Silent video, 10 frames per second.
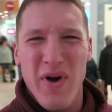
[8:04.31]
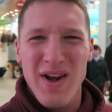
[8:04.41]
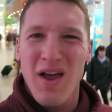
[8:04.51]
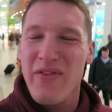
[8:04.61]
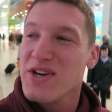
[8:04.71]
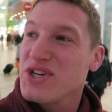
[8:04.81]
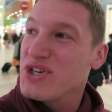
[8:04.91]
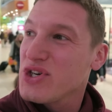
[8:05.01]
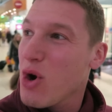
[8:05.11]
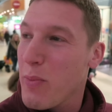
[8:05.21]
We're in like the
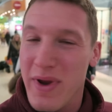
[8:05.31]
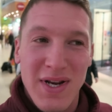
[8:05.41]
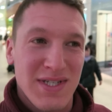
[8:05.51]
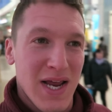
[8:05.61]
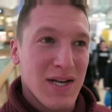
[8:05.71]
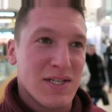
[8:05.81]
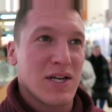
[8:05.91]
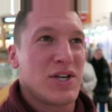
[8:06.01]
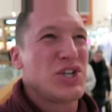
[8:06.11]
shopping center,